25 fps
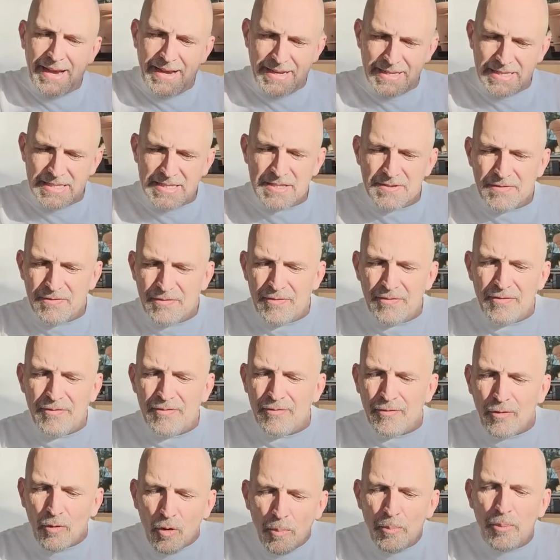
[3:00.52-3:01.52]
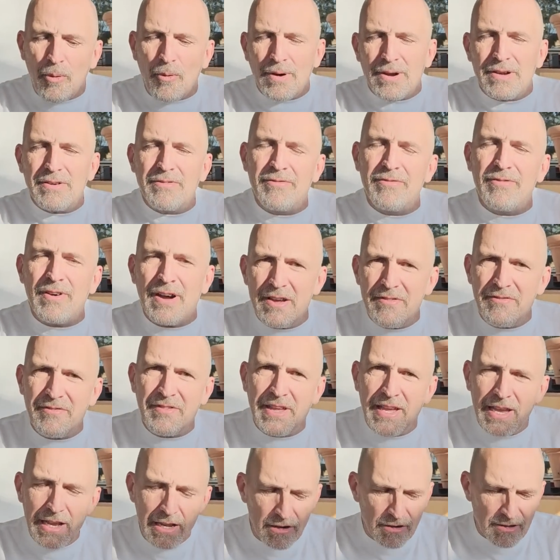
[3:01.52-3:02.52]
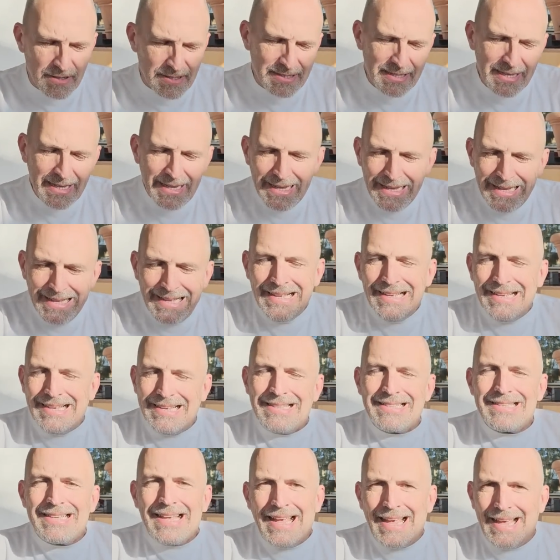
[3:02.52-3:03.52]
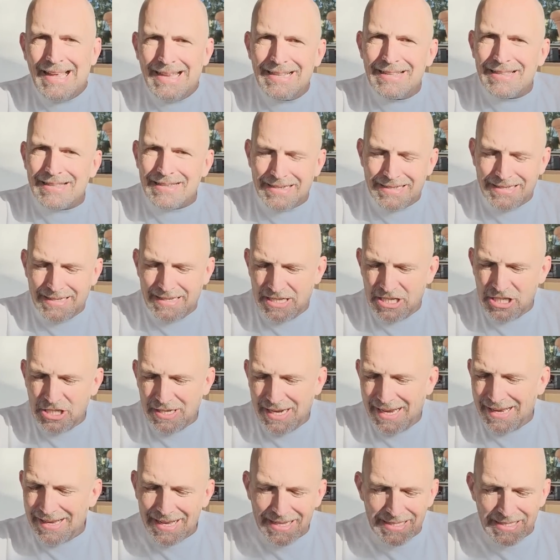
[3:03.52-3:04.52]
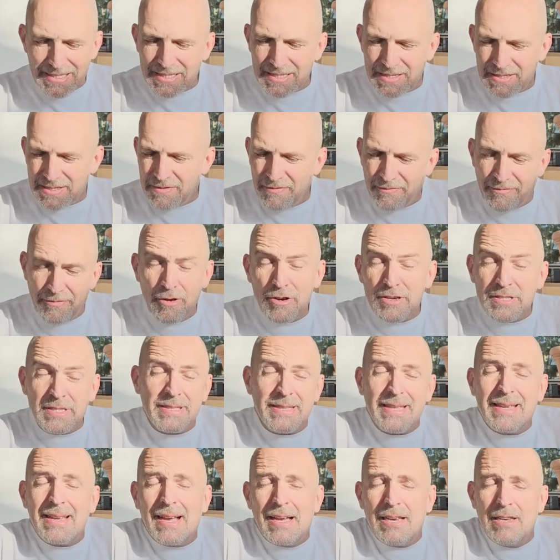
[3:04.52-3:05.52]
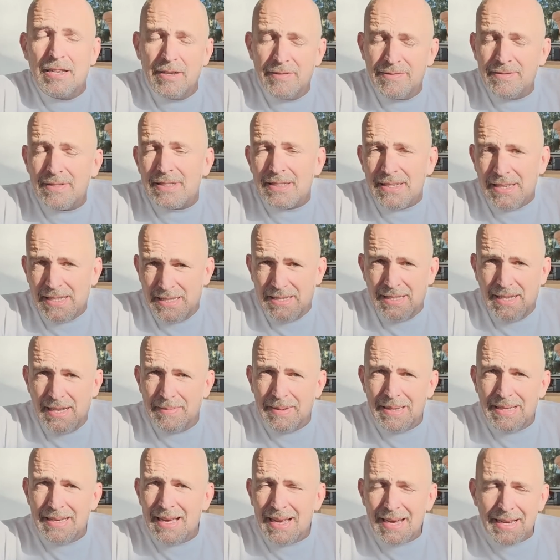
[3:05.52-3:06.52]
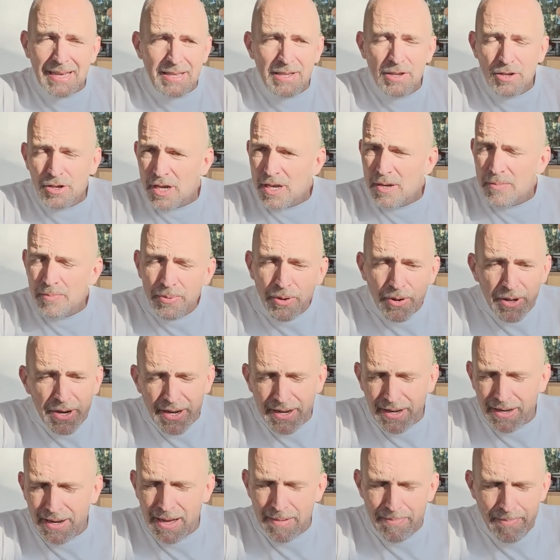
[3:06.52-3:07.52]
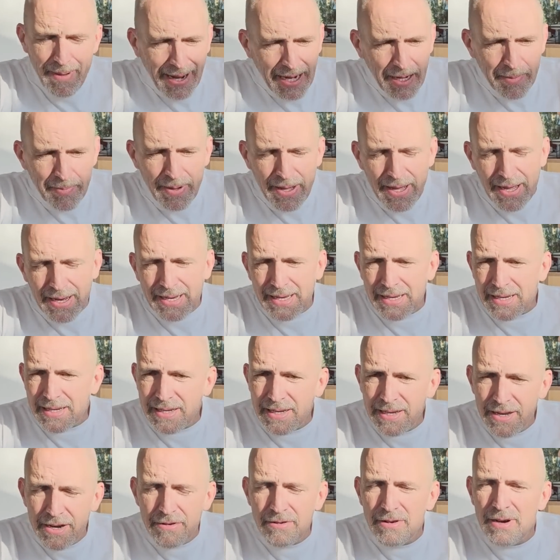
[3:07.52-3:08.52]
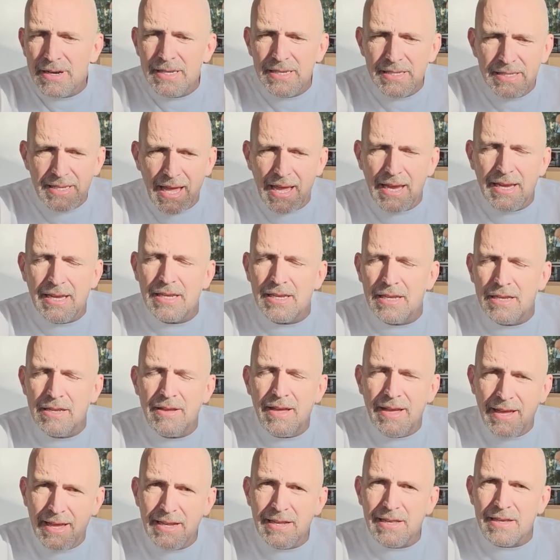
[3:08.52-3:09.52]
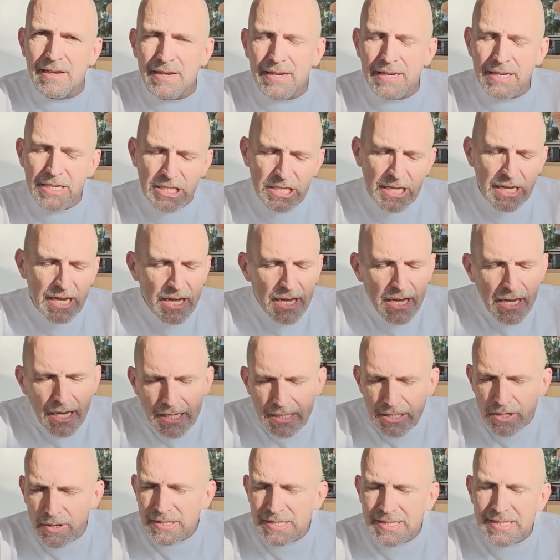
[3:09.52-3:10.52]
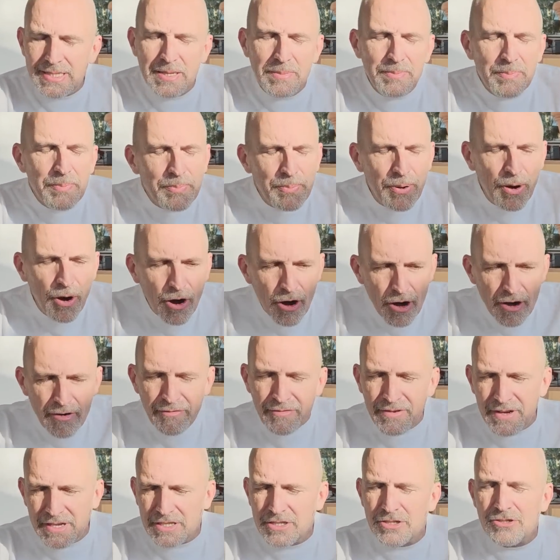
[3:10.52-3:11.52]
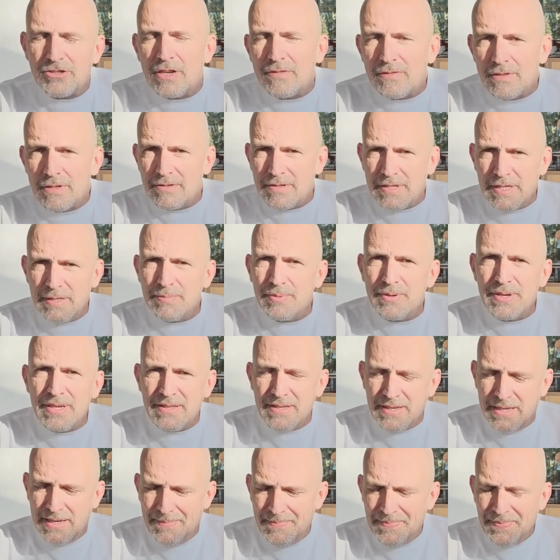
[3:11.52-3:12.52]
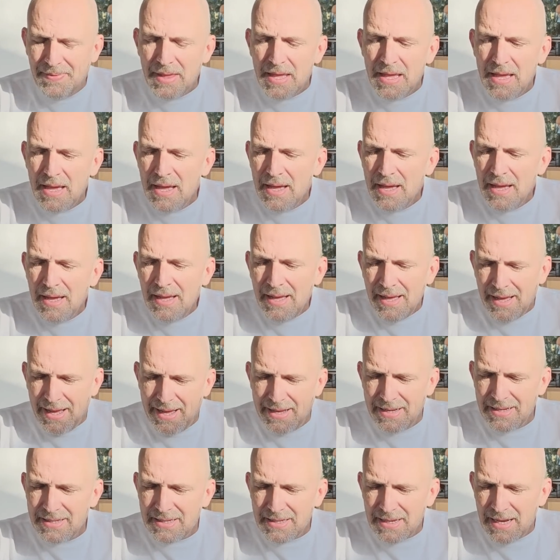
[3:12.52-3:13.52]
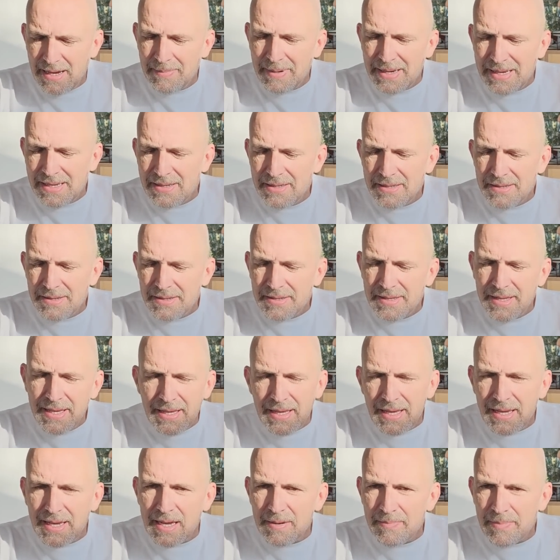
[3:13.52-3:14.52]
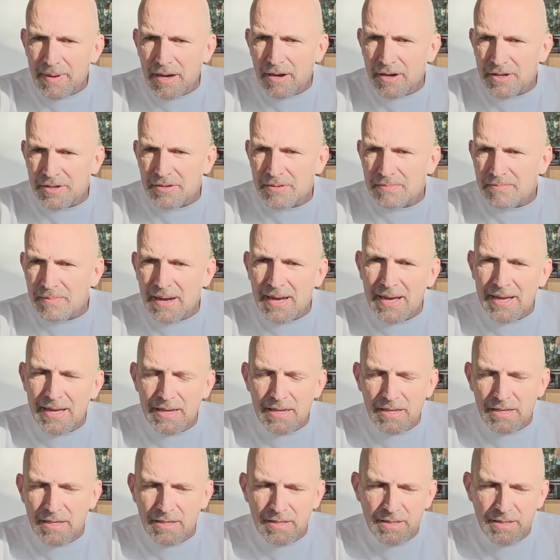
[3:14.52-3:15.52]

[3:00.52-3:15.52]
It's 4.5 kilos. It's hand luggage, and that's the first thing I loved in it. I mean, you can put it in a backpack and literally take it in your hand luggage, so it's the perfect travel rebreather. And I mean, thinking about my